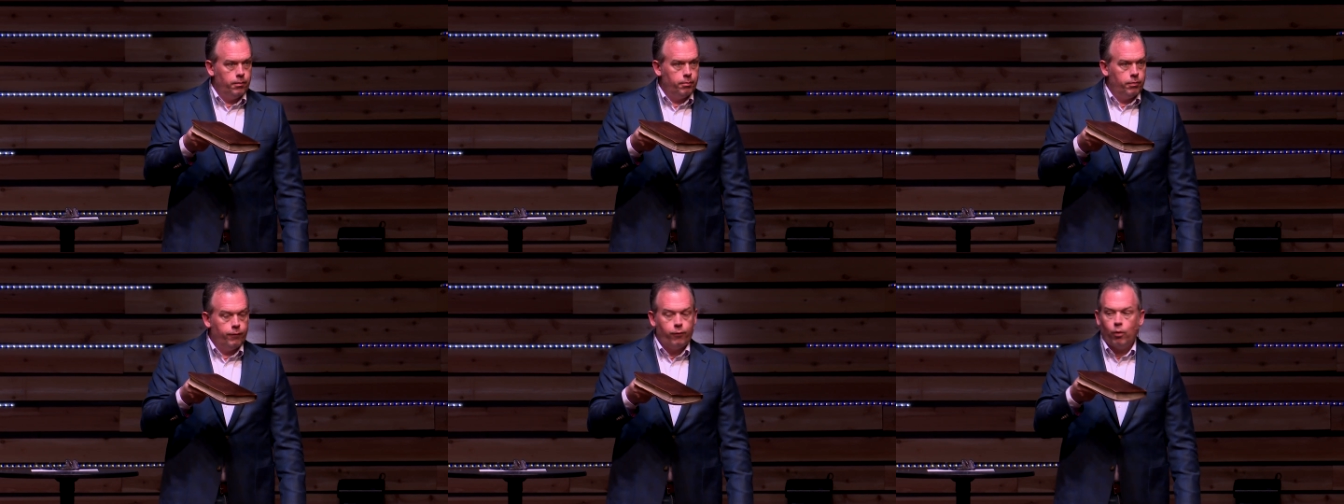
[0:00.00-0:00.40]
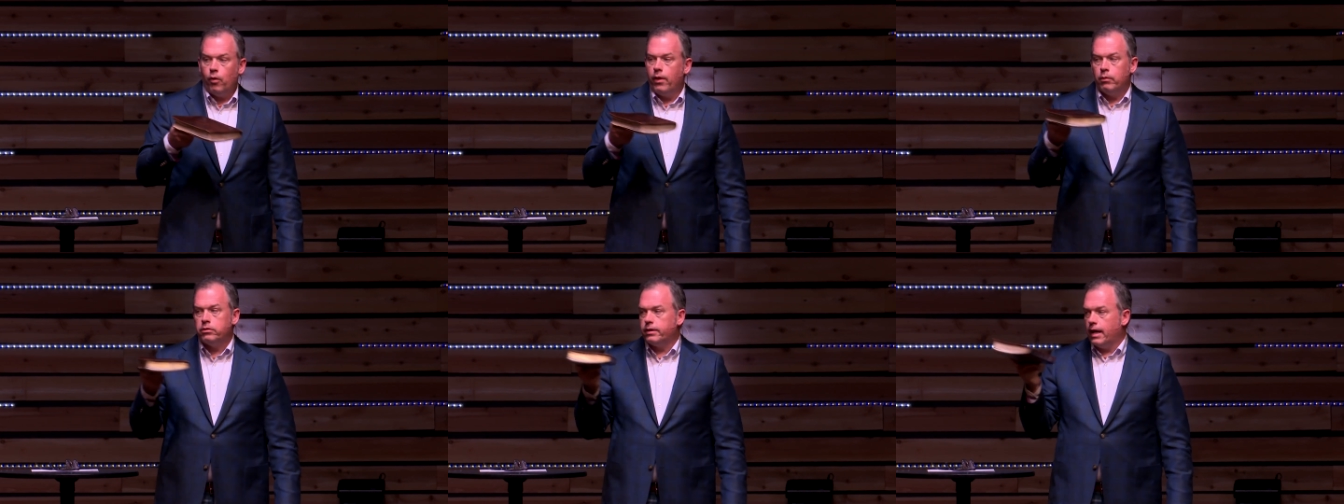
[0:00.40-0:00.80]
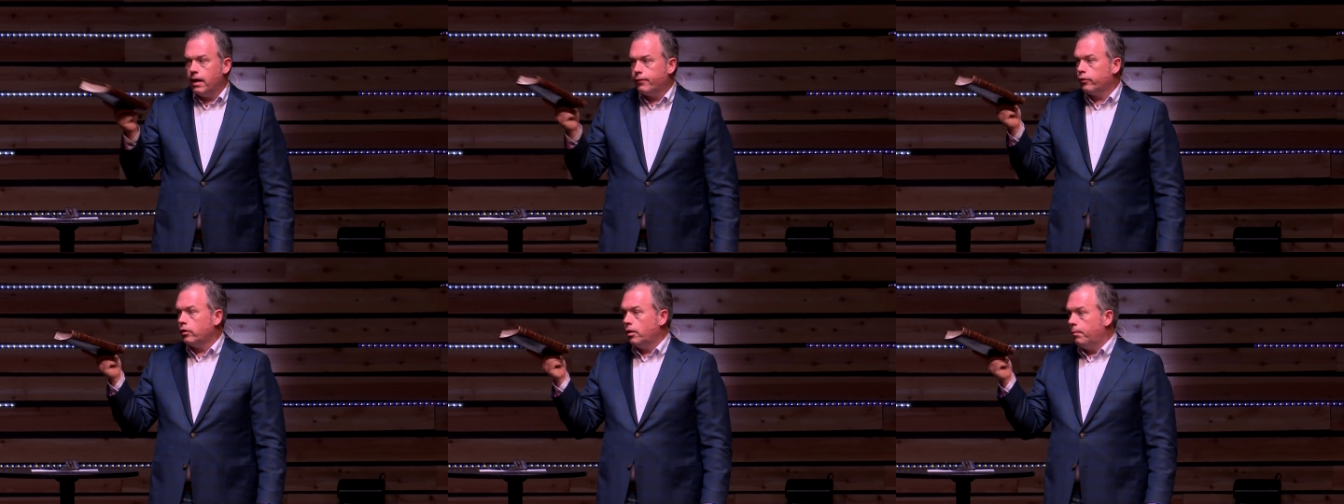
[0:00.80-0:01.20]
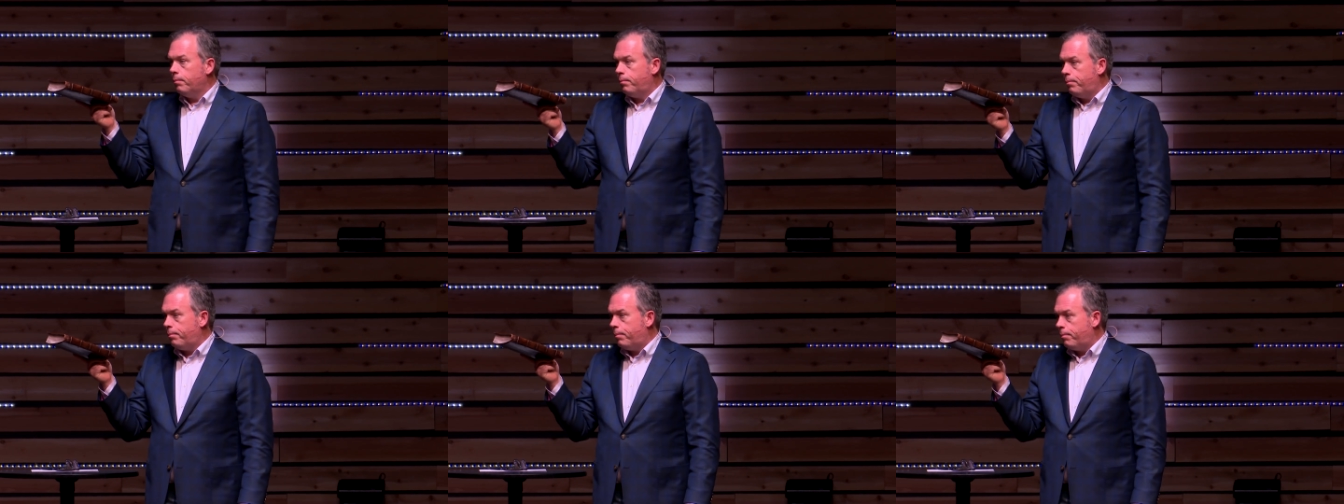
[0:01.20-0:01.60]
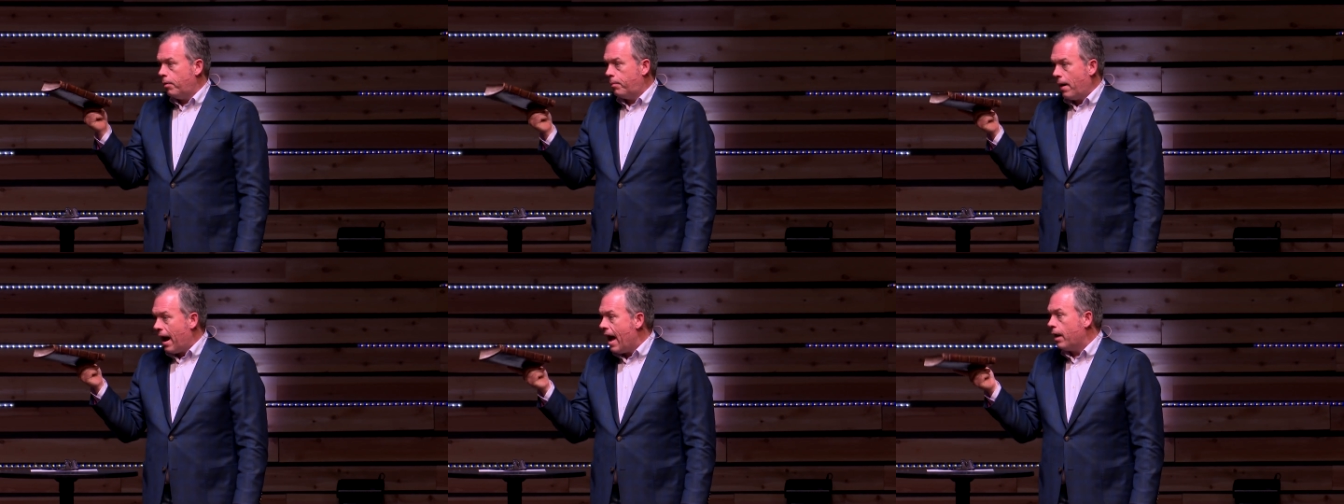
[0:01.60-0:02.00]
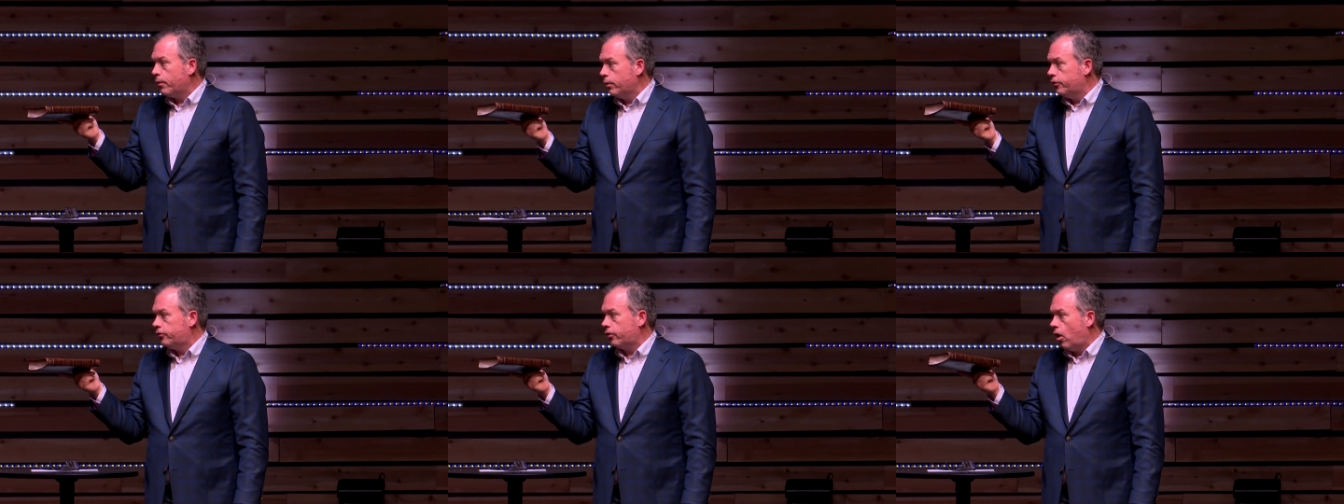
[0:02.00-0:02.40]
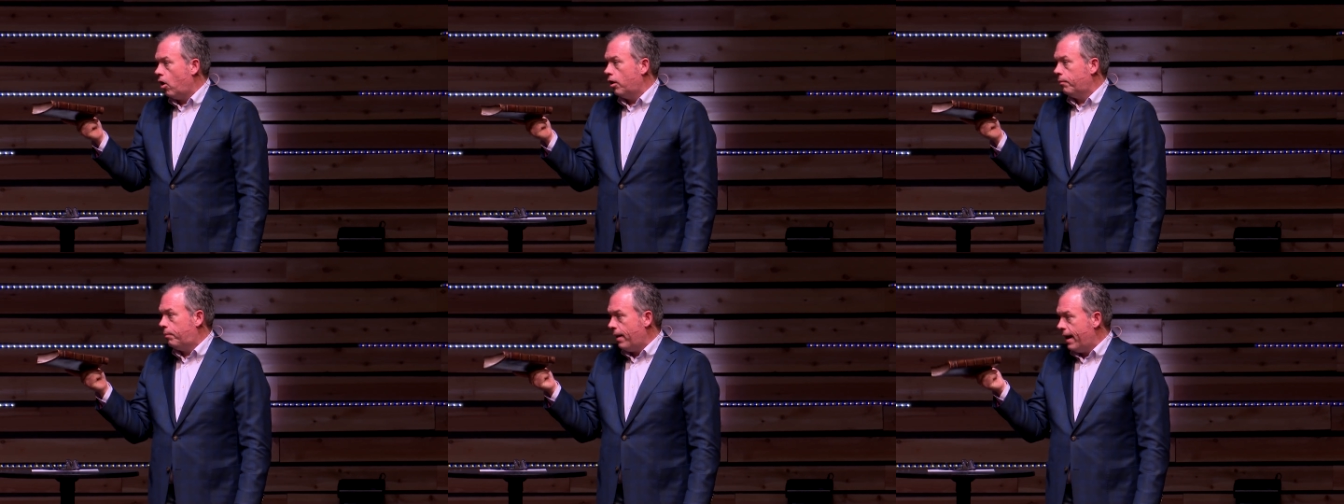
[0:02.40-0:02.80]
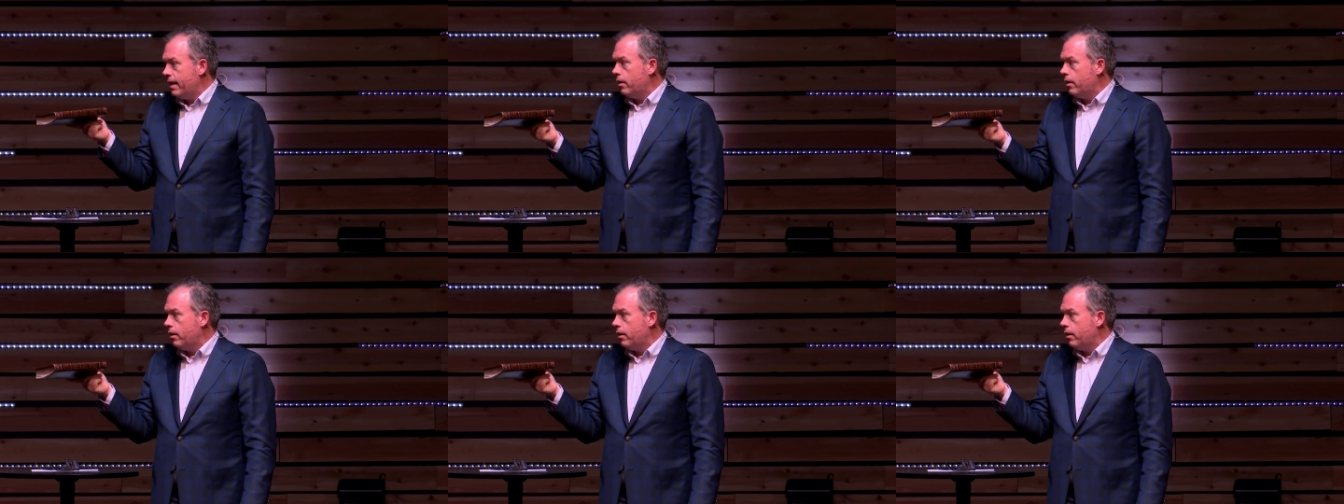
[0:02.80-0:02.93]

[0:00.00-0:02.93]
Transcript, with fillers: Before there was ever a papyrus on,